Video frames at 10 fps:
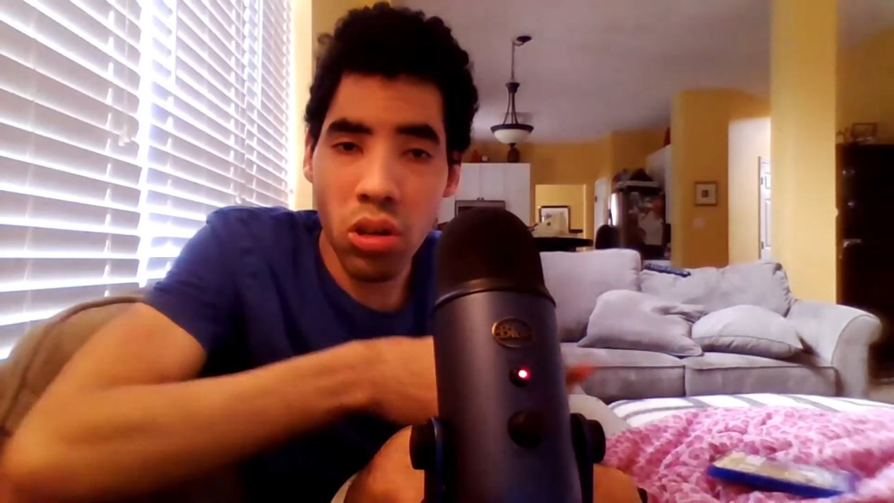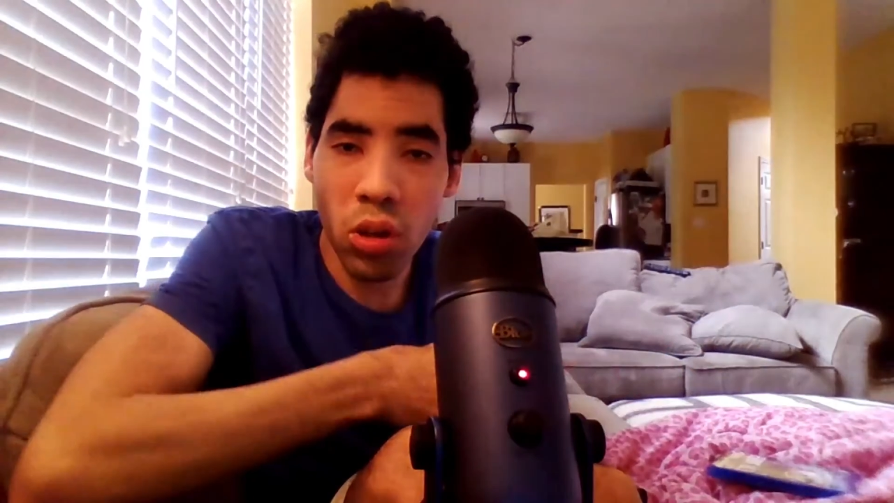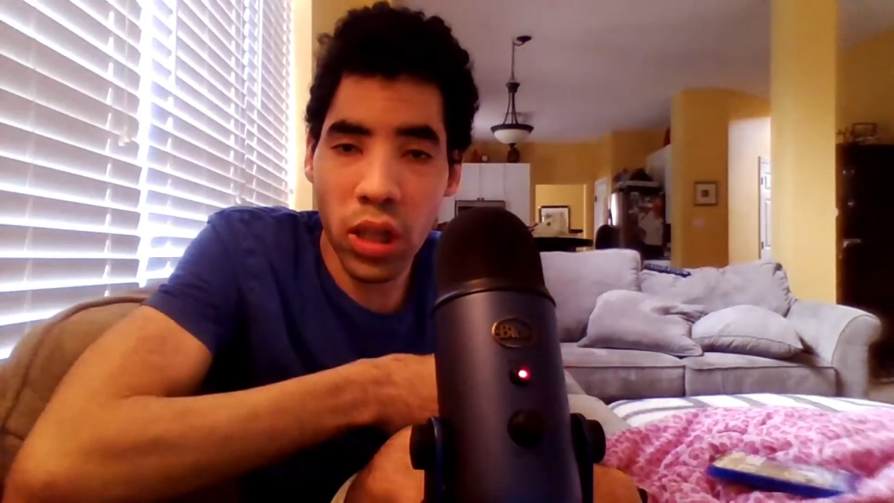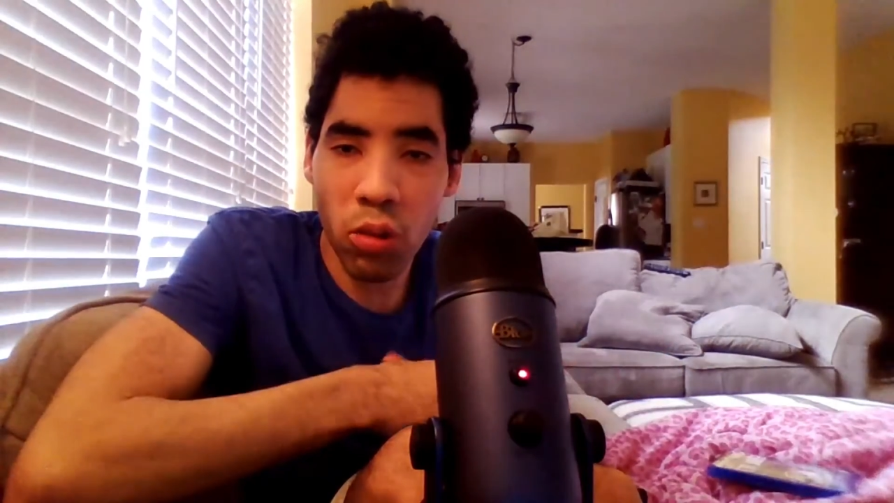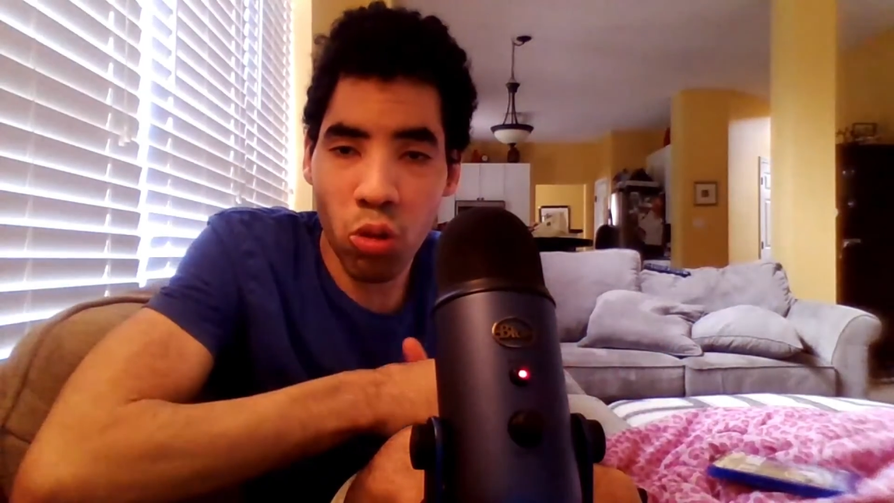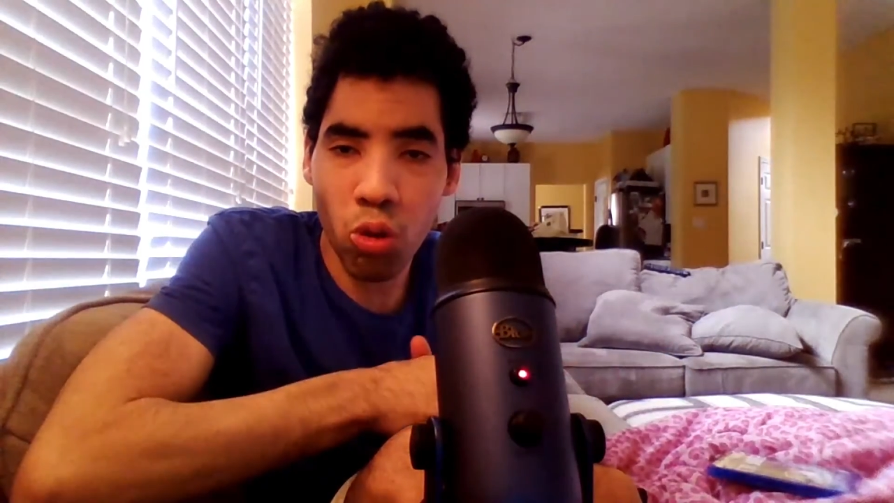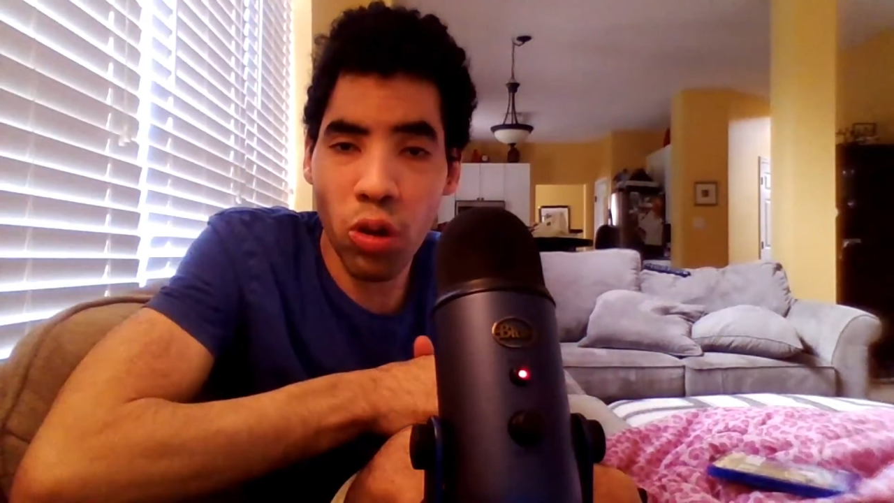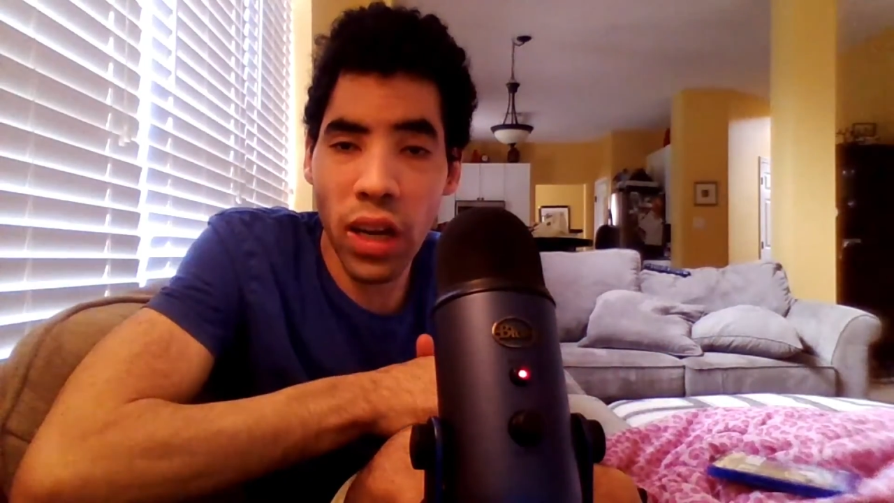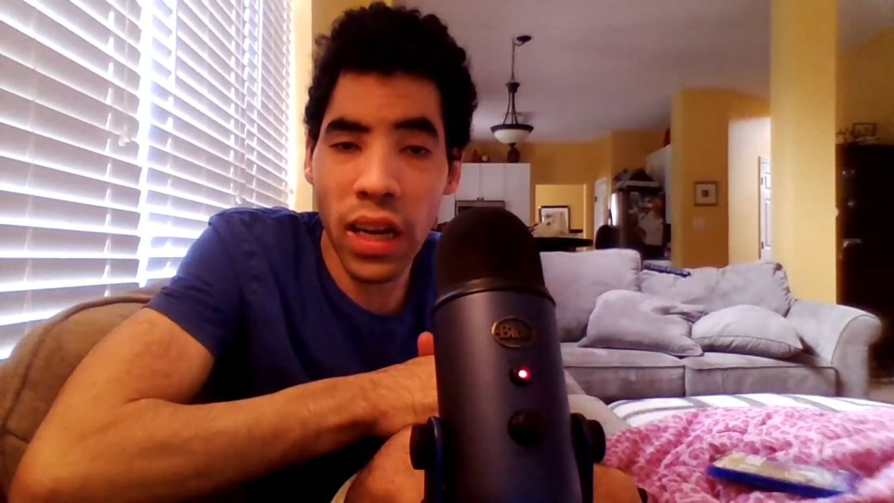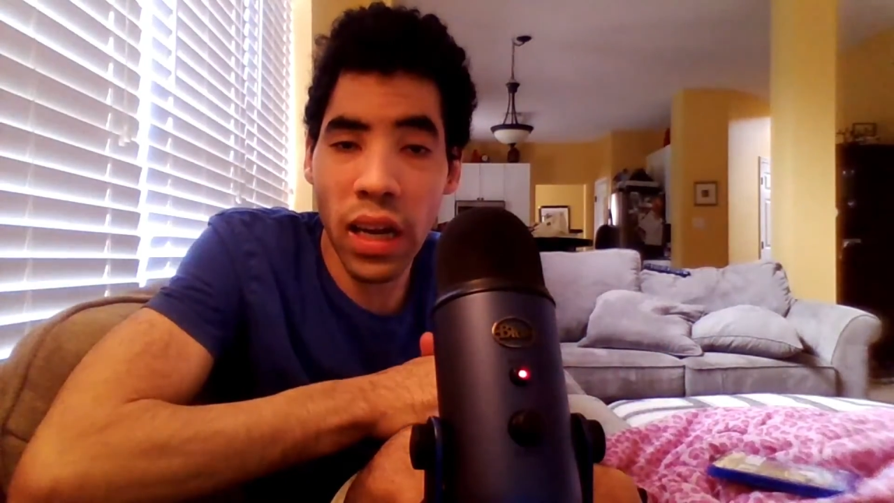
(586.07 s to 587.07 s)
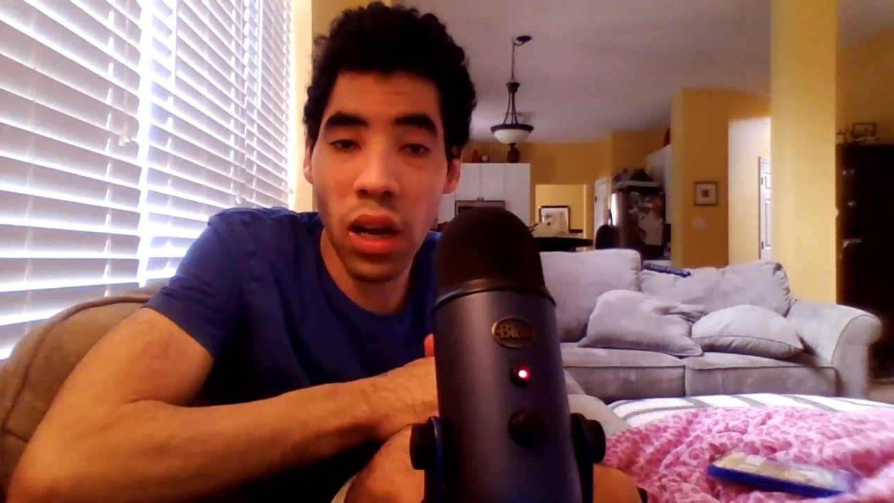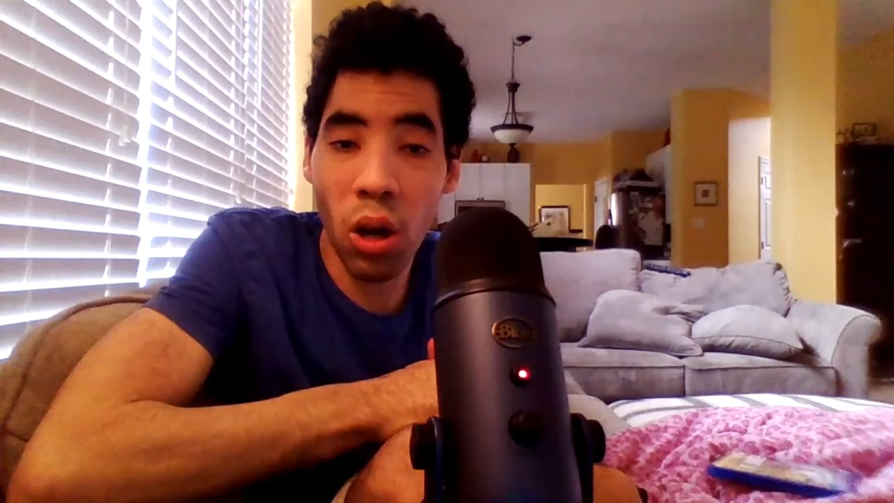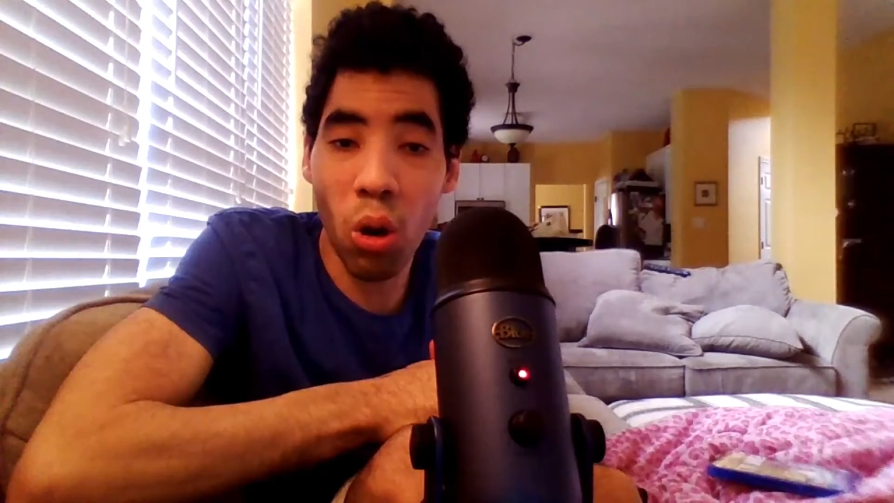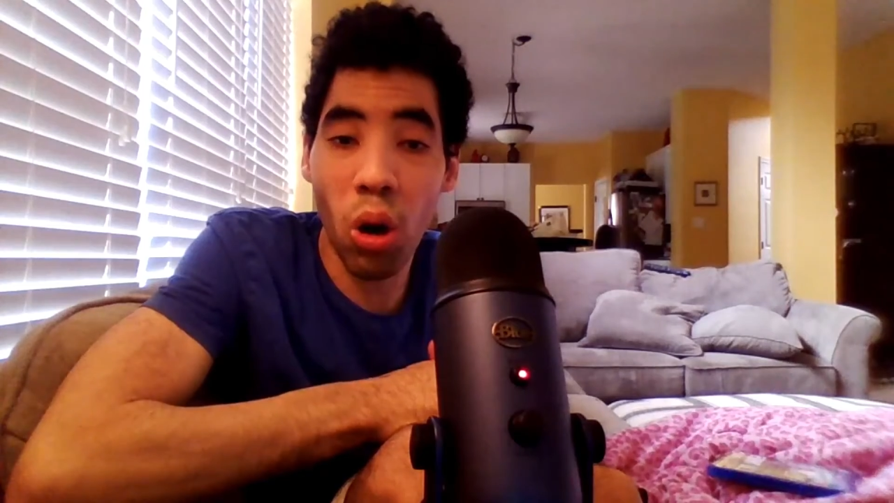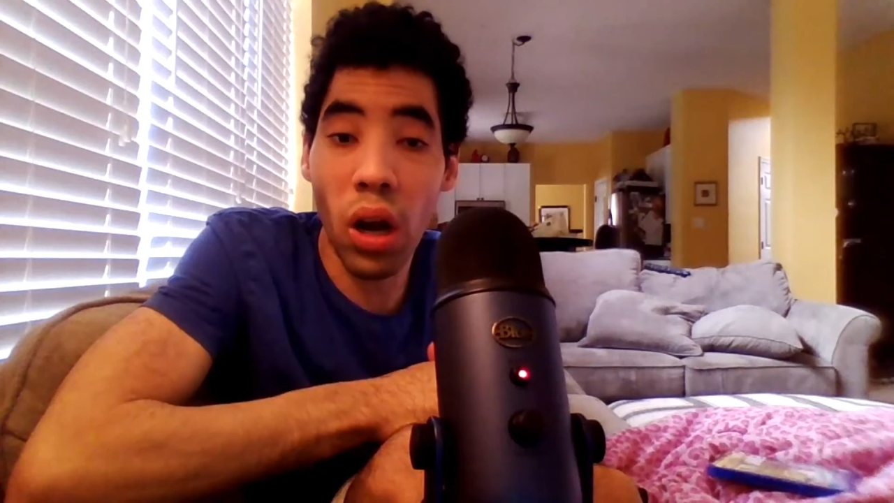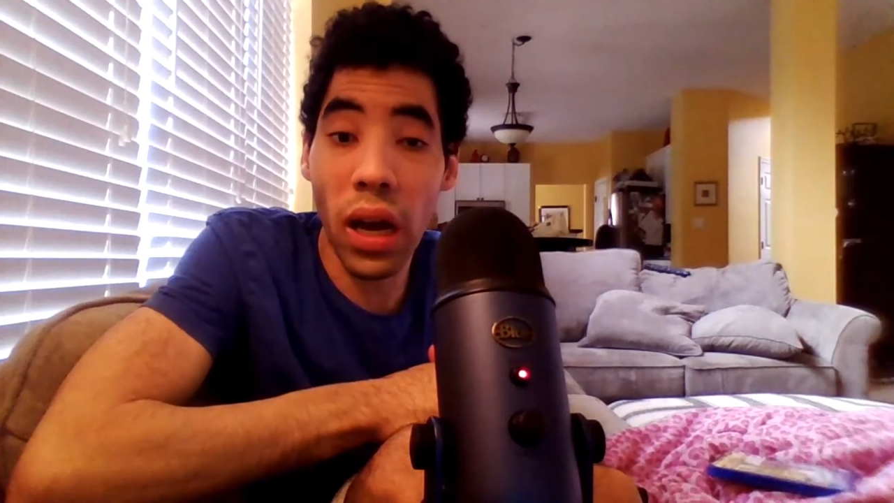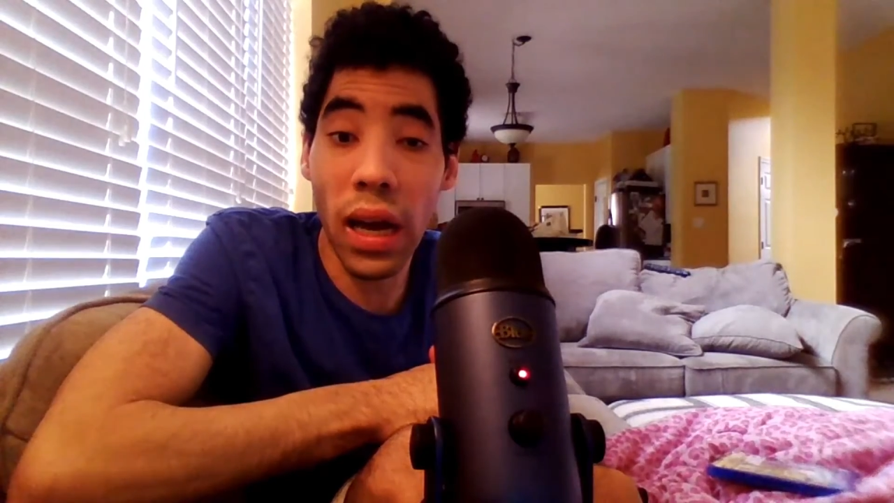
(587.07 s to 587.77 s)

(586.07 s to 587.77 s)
Resident Evil 3, and